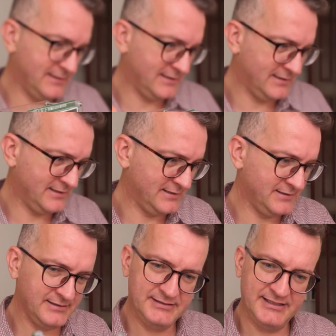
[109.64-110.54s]

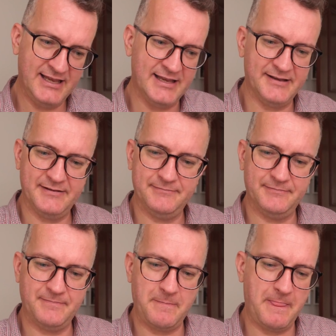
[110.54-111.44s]
uh, yeah,
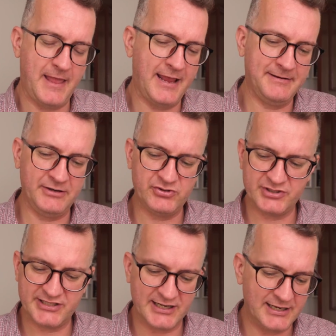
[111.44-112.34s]
and
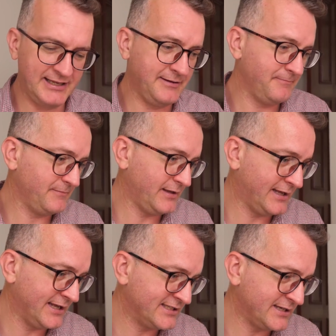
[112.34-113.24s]
interestingly,
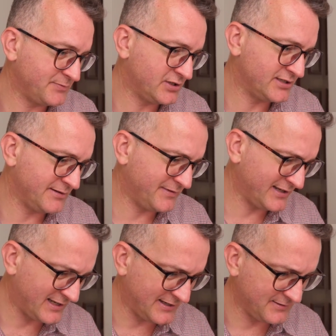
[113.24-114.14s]
it gets up to
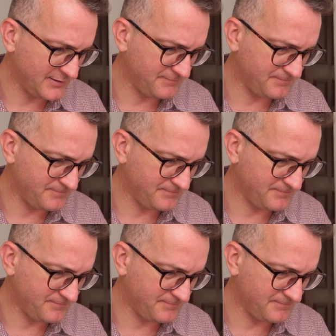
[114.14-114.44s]
something like